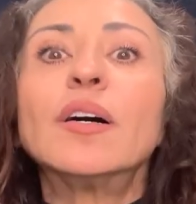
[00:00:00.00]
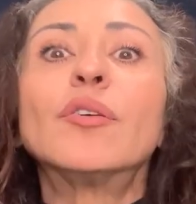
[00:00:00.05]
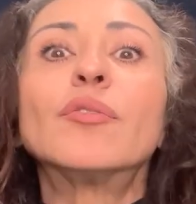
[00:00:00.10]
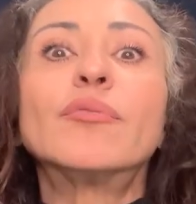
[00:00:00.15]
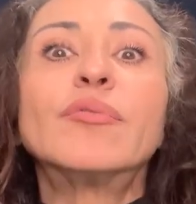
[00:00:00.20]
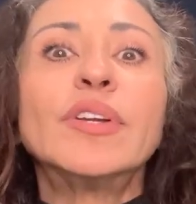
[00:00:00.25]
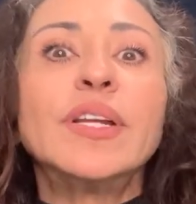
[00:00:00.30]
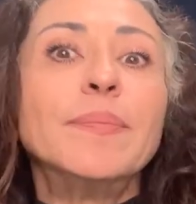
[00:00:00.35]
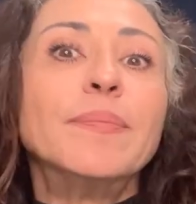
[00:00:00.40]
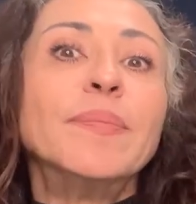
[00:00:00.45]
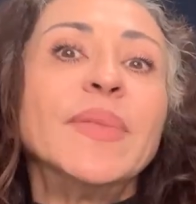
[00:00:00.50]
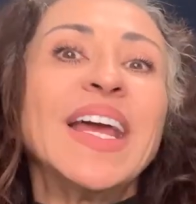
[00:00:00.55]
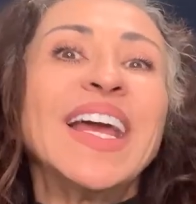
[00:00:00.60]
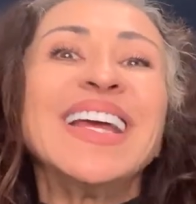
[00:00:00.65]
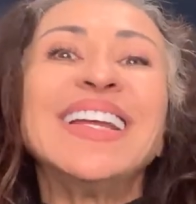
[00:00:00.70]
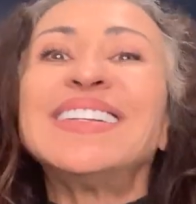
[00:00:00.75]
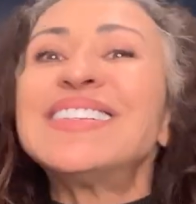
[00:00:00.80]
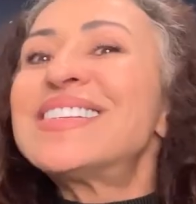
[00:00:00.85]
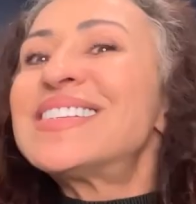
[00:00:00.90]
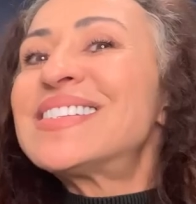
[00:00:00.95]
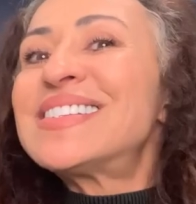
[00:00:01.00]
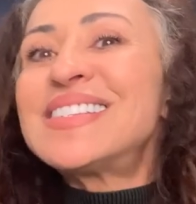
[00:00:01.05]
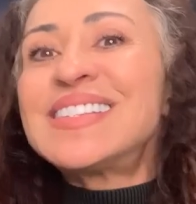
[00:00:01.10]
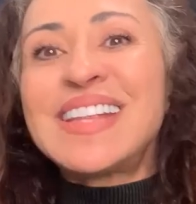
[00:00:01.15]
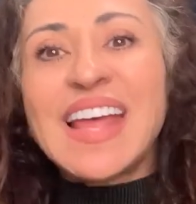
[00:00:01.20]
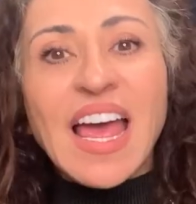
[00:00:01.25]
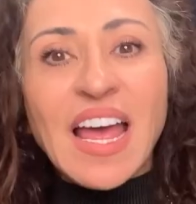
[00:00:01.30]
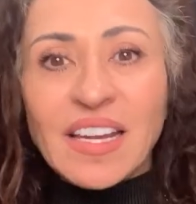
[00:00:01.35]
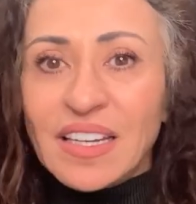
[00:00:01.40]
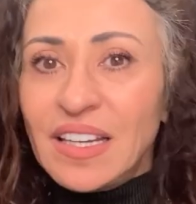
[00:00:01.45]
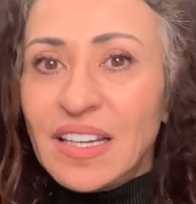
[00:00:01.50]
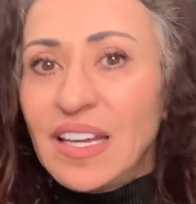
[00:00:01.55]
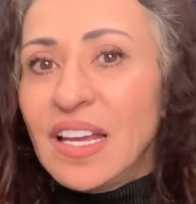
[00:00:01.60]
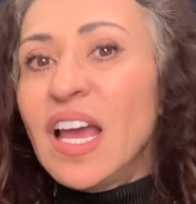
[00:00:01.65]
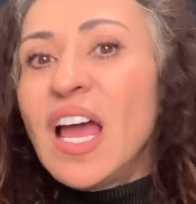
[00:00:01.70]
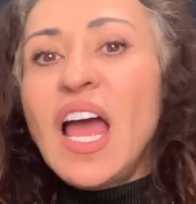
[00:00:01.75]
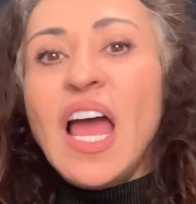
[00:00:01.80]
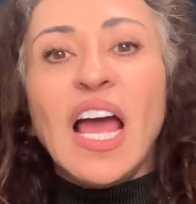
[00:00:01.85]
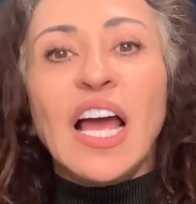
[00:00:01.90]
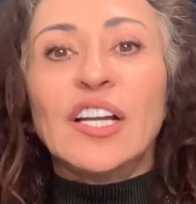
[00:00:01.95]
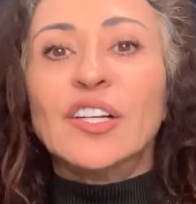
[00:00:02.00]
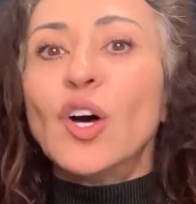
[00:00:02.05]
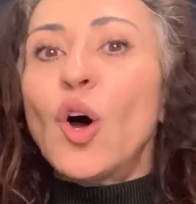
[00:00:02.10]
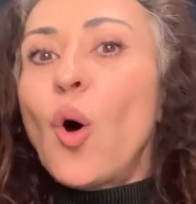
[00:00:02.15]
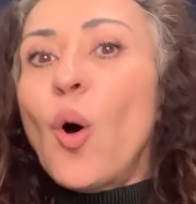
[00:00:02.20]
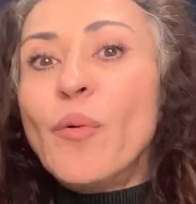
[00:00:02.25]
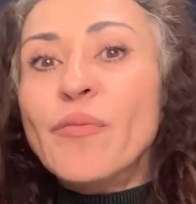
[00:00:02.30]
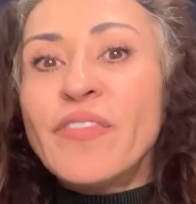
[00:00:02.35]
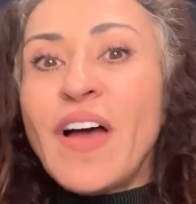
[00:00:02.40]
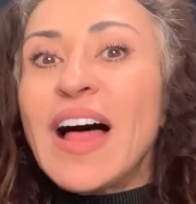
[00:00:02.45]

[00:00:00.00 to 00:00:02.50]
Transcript: remained steady and home